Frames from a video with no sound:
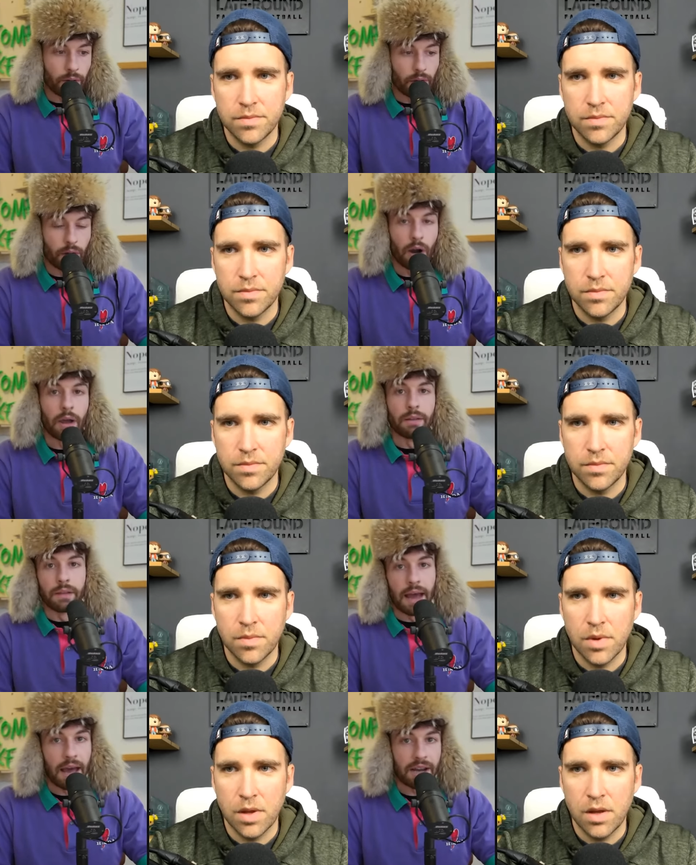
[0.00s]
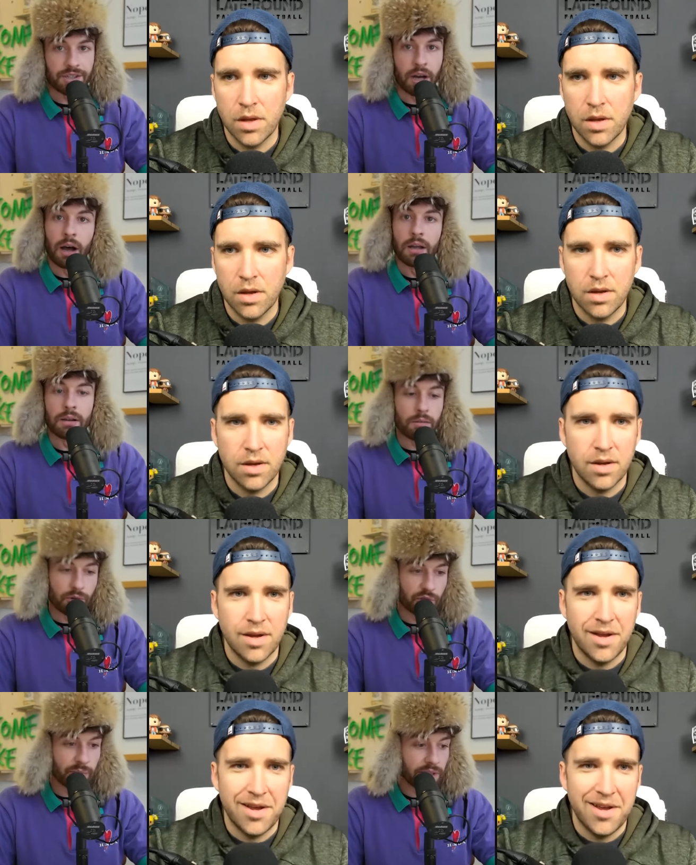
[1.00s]
Speaker 1: All right, the hat is on,
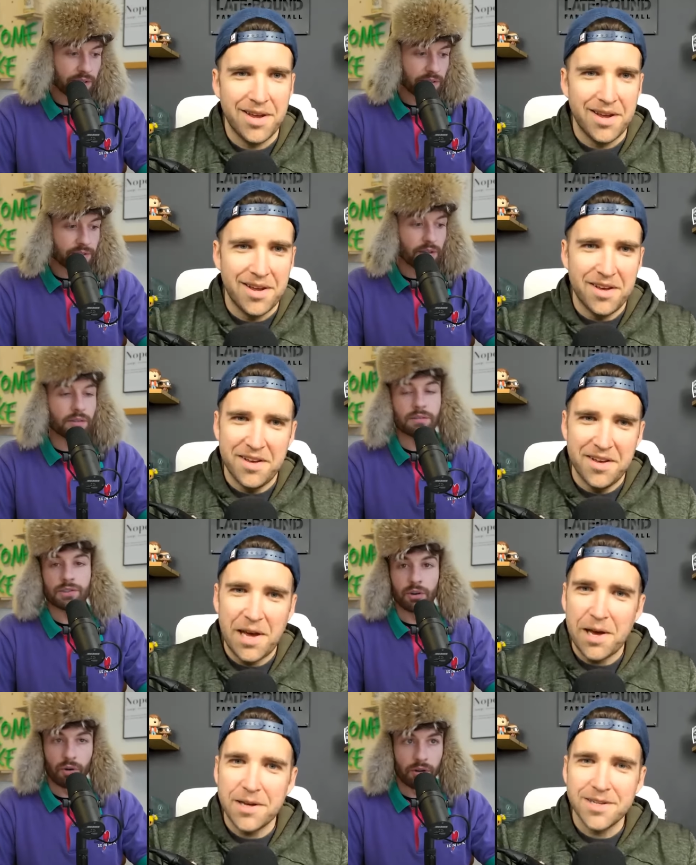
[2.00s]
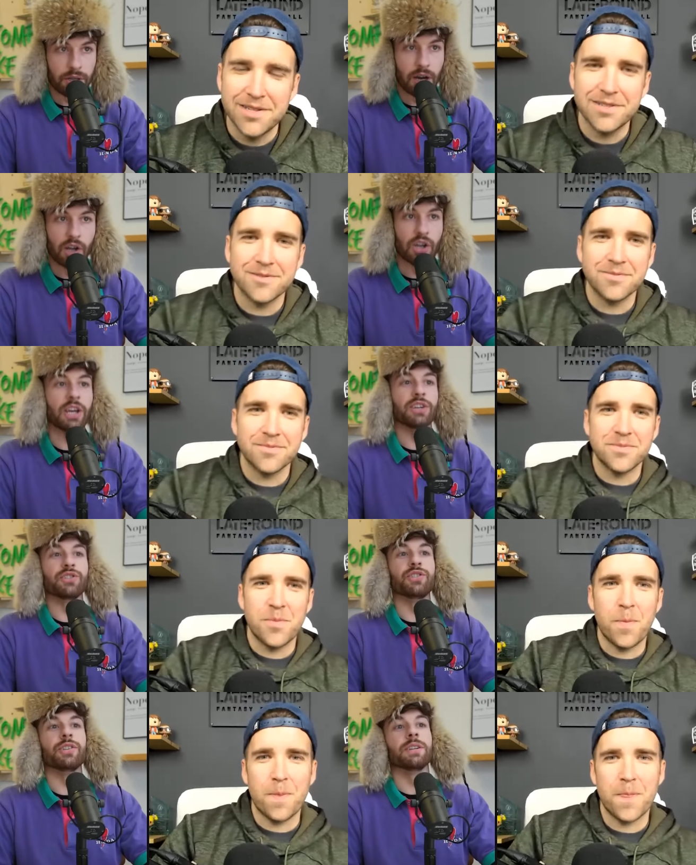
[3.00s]
which means so are the
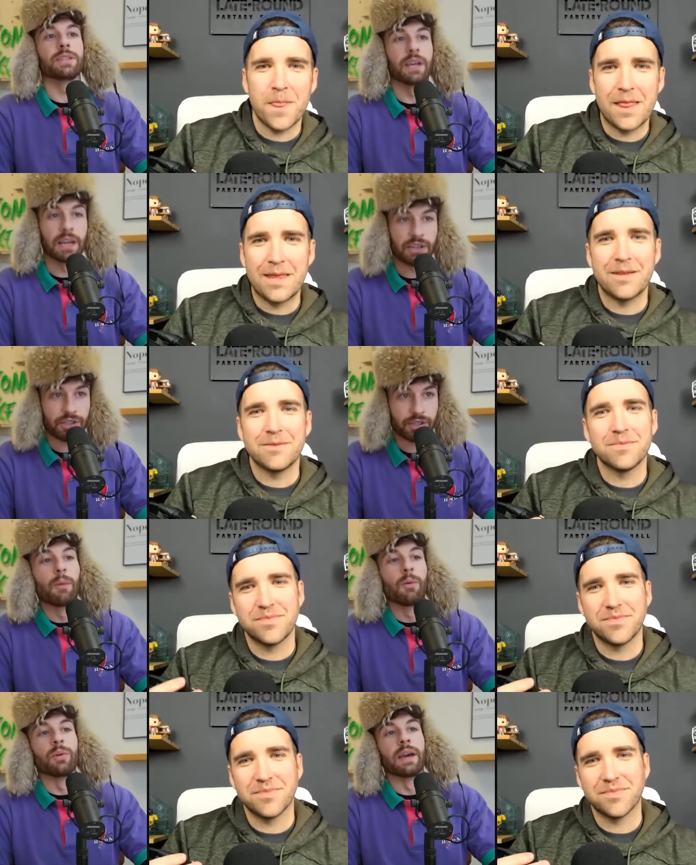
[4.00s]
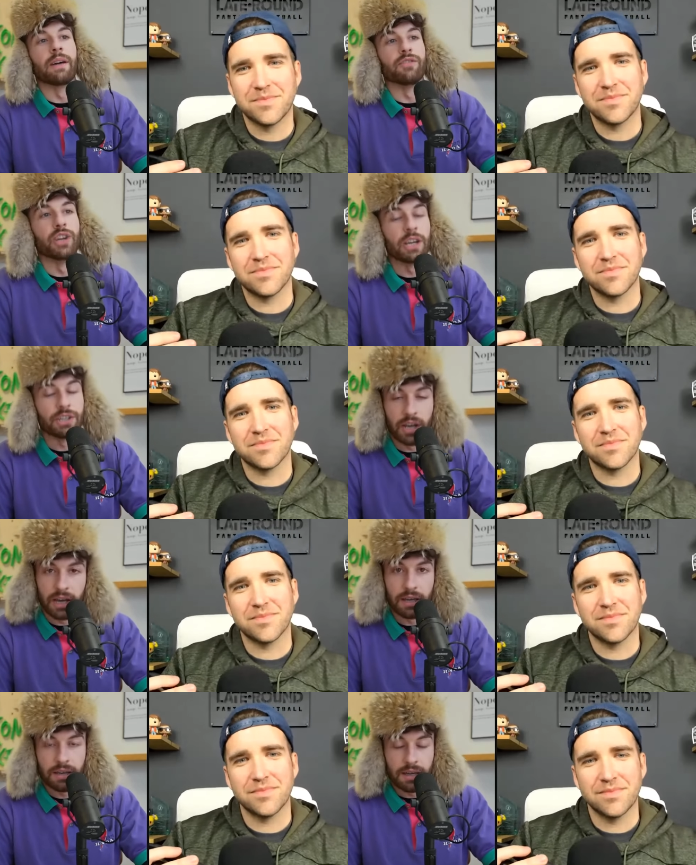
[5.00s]
unhinged takes. We have
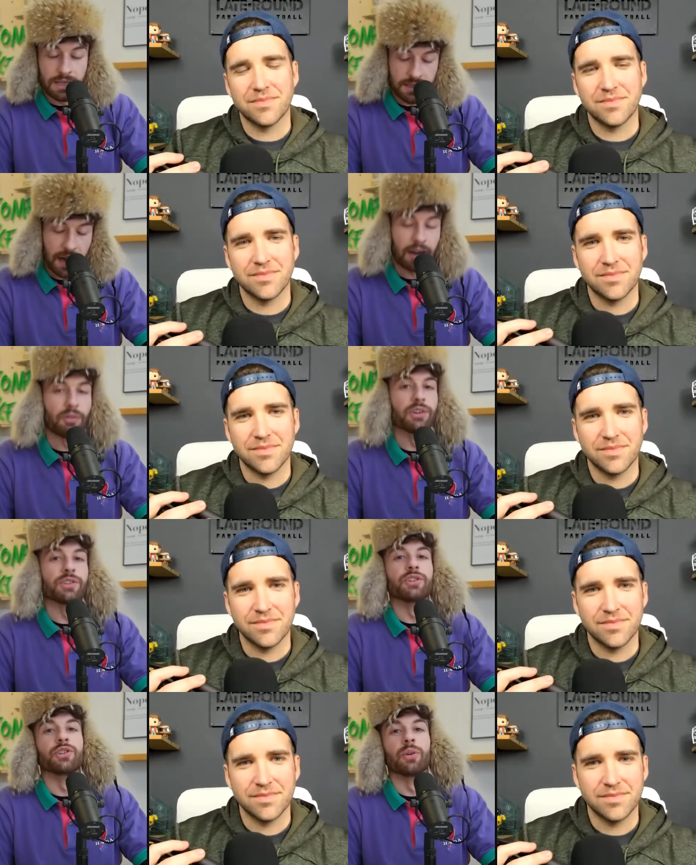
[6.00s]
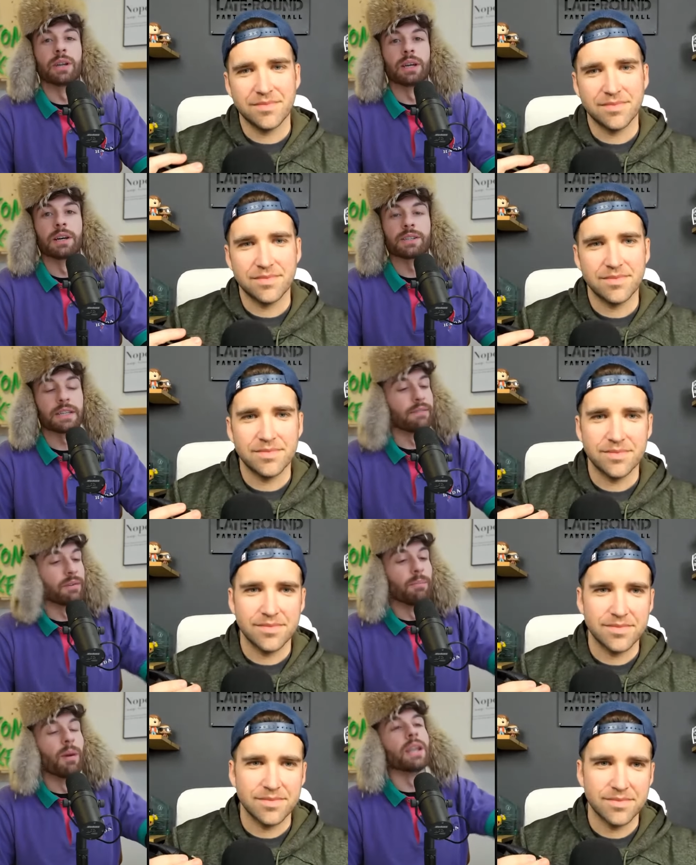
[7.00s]
JJ Zachariason joining us. Every
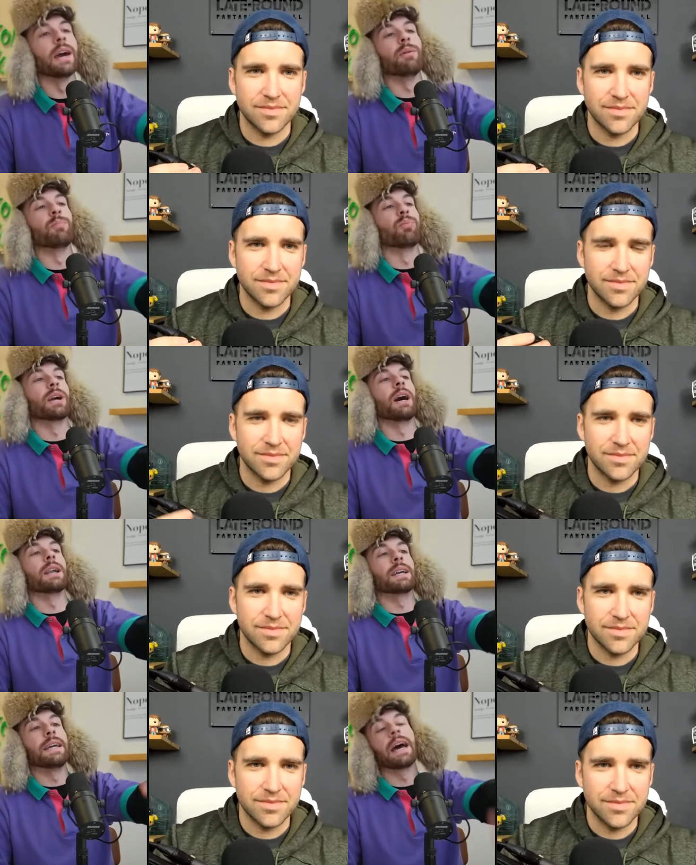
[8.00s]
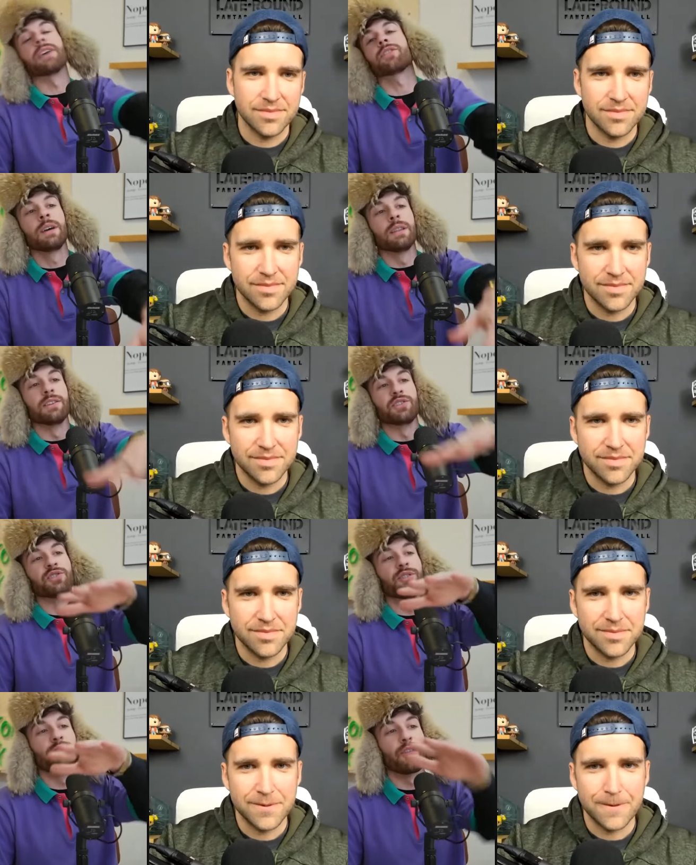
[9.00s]
Monday, we bring on a guest. This is
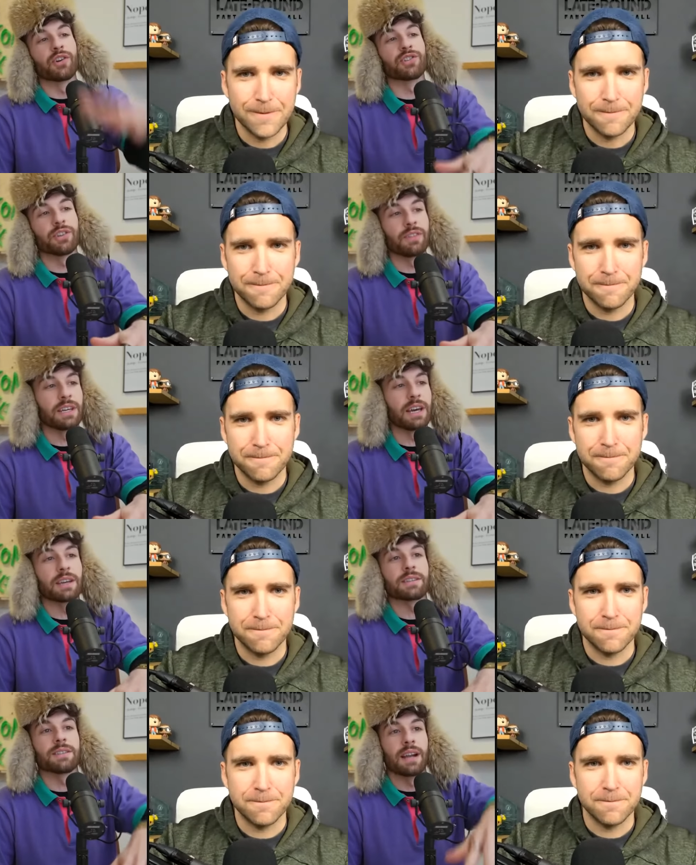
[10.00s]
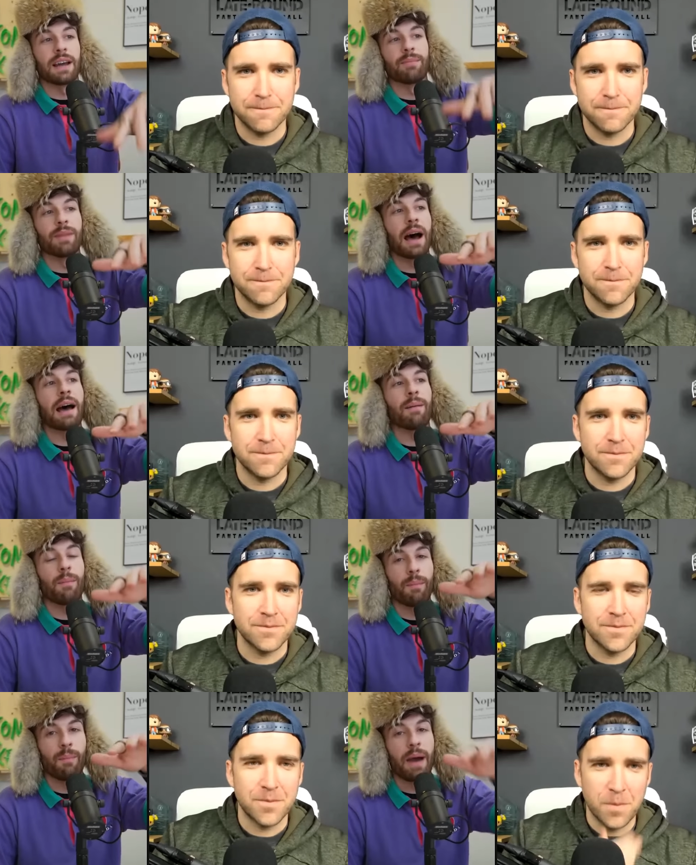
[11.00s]
the first of the guests that I am not
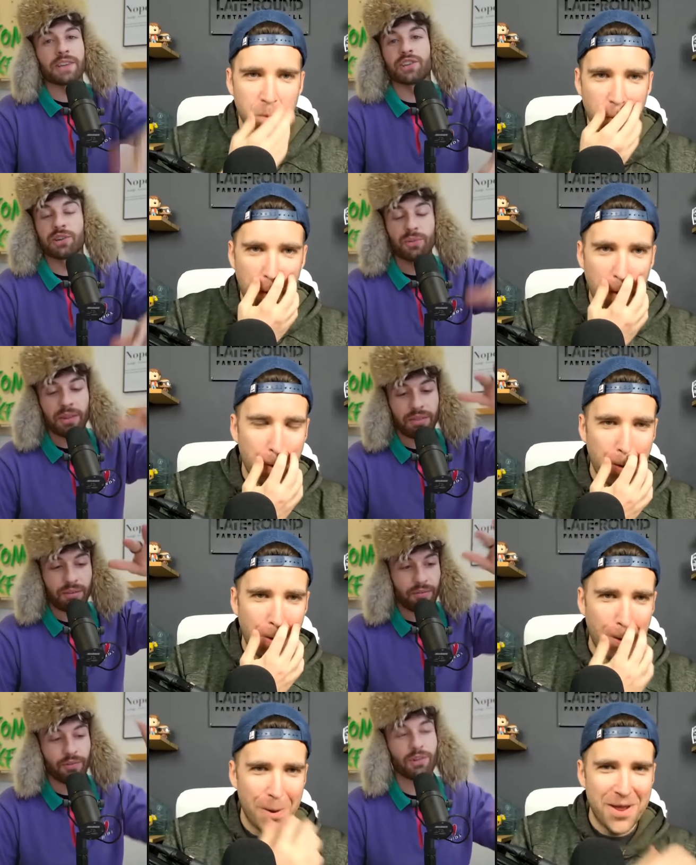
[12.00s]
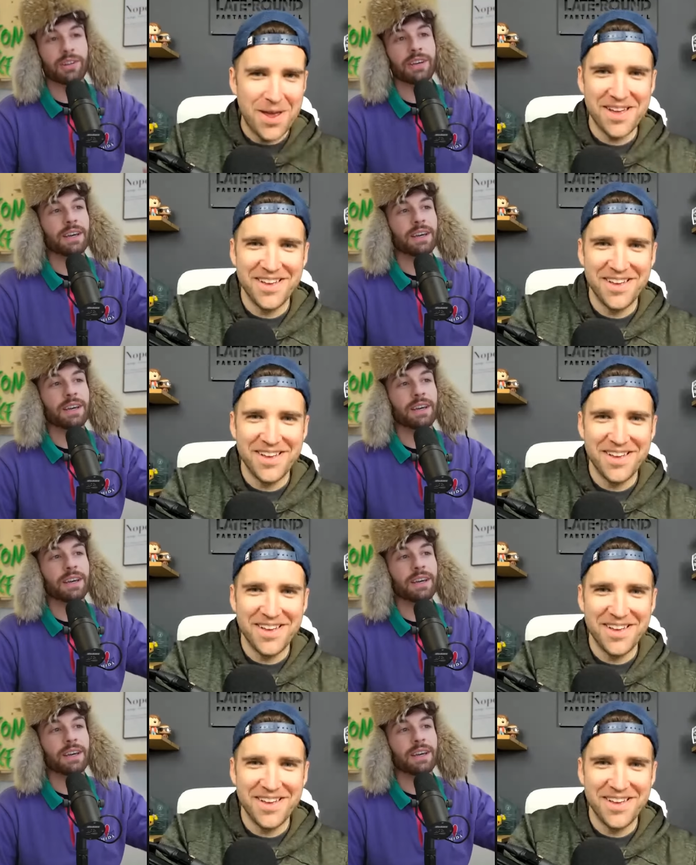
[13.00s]
matching with fully.